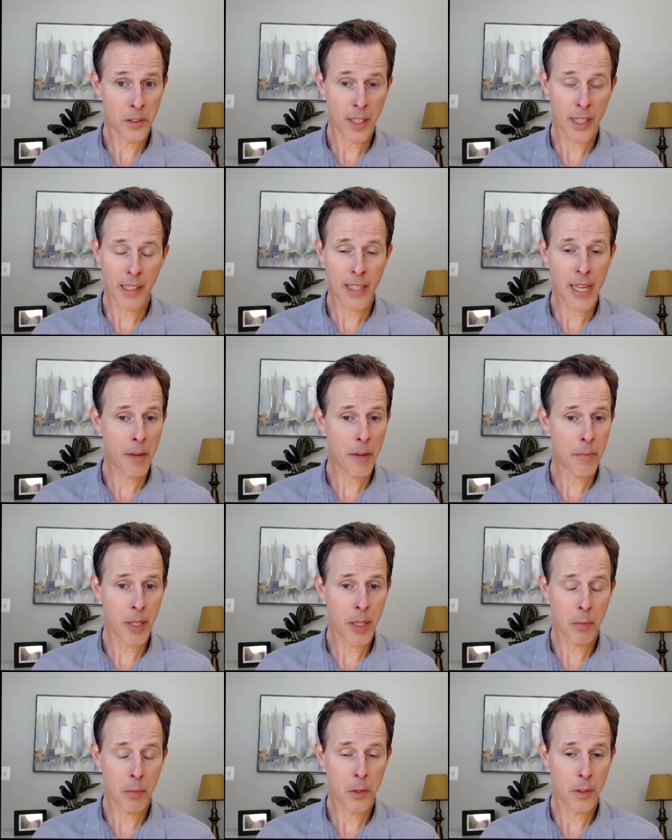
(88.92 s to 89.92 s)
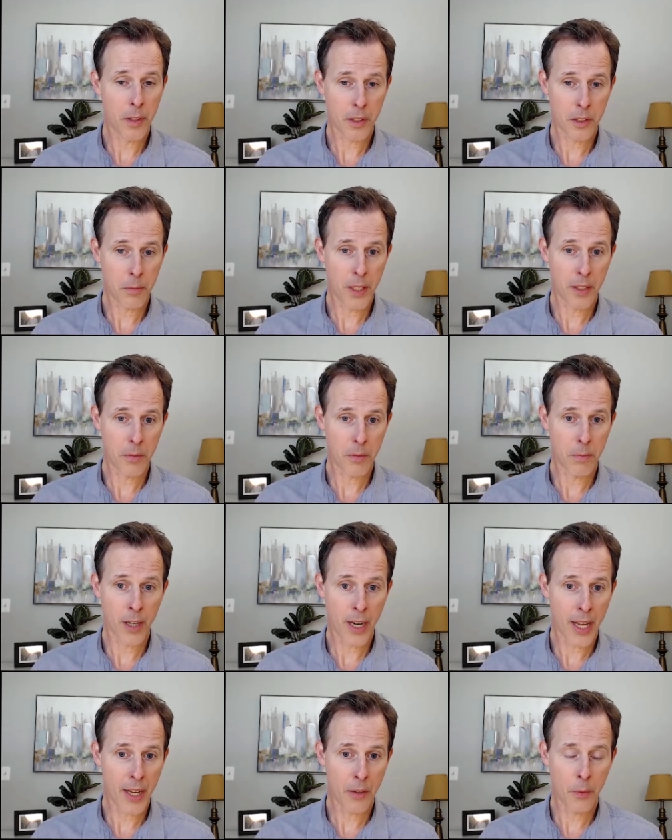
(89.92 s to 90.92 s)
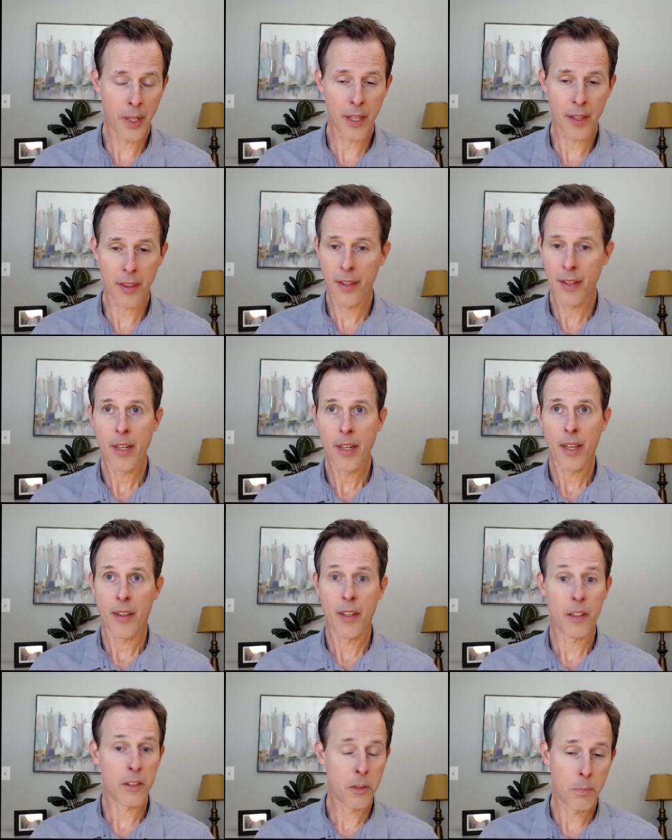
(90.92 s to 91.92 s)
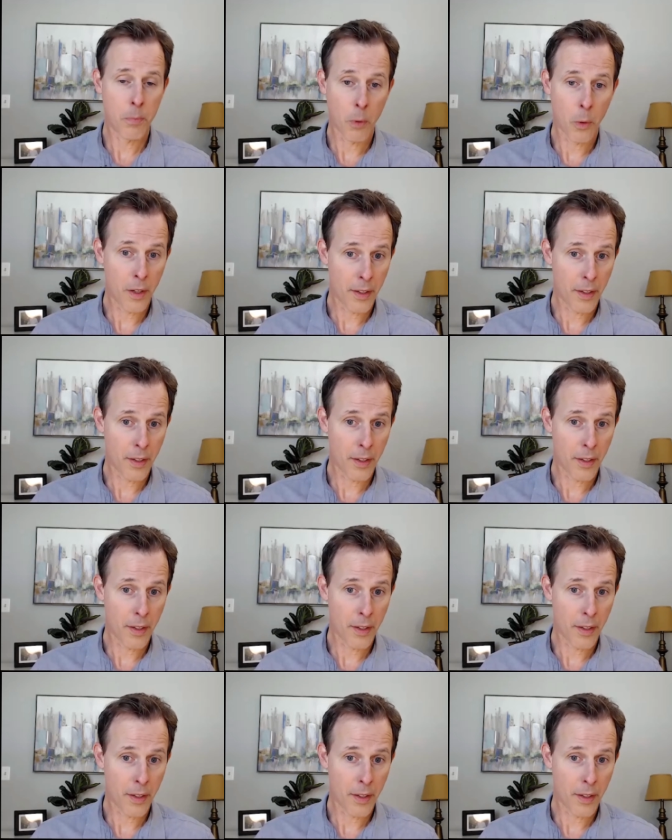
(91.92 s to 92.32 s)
lot of people who experience burnout with their sport, their